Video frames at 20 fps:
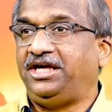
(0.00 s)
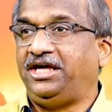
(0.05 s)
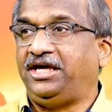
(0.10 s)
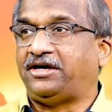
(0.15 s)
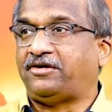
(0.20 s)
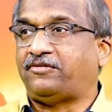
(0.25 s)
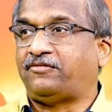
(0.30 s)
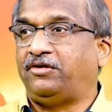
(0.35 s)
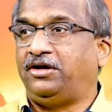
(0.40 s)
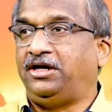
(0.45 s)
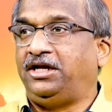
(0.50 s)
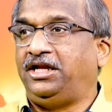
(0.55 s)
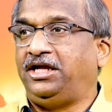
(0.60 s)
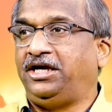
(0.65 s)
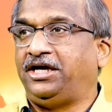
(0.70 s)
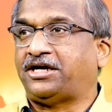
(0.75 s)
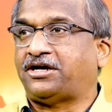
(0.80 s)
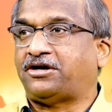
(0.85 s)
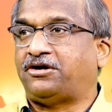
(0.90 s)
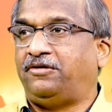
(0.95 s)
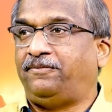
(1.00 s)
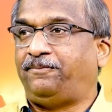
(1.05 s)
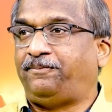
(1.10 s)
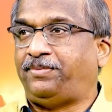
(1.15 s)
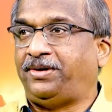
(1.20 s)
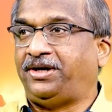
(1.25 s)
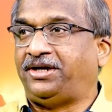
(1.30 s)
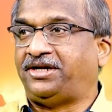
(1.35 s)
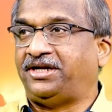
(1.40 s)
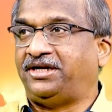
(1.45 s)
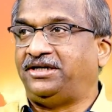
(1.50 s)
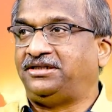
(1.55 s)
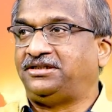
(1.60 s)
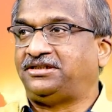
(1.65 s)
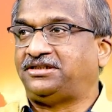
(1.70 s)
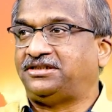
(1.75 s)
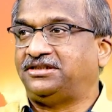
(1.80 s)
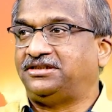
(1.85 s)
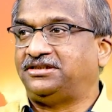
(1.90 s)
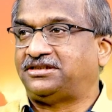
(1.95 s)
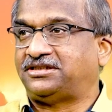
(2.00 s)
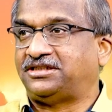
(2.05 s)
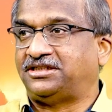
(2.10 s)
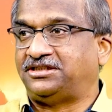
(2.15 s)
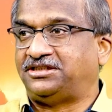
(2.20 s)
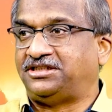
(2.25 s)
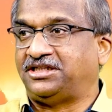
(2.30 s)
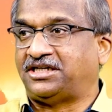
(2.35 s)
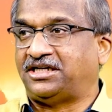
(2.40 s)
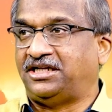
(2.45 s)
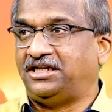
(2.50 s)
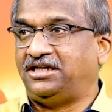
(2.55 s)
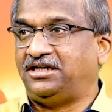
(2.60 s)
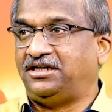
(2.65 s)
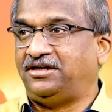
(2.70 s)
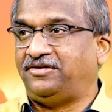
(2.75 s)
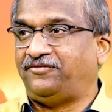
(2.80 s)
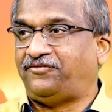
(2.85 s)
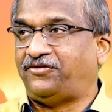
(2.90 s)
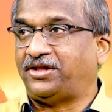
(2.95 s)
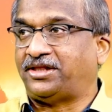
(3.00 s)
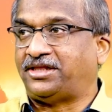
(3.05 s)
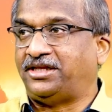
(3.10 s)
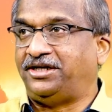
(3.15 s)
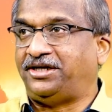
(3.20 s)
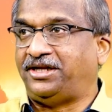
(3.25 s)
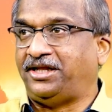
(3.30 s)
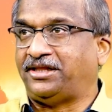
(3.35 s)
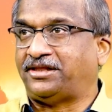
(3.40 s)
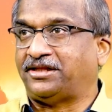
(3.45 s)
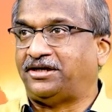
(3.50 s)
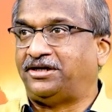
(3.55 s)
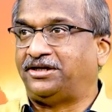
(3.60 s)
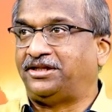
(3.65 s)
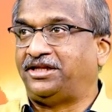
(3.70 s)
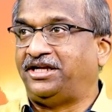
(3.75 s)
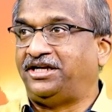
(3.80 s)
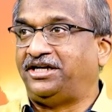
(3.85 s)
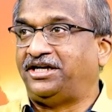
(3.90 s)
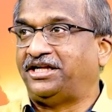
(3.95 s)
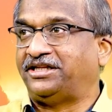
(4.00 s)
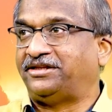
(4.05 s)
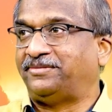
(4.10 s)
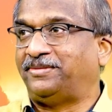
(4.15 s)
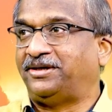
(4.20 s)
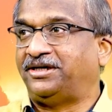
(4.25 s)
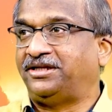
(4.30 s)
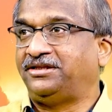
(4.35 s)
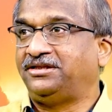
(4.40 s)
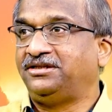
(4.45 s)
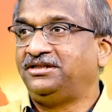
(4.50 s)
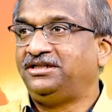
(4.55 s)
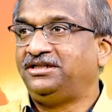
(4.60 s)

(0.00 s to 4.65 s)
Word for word: equally competent surgical facilities are there in Hyderabad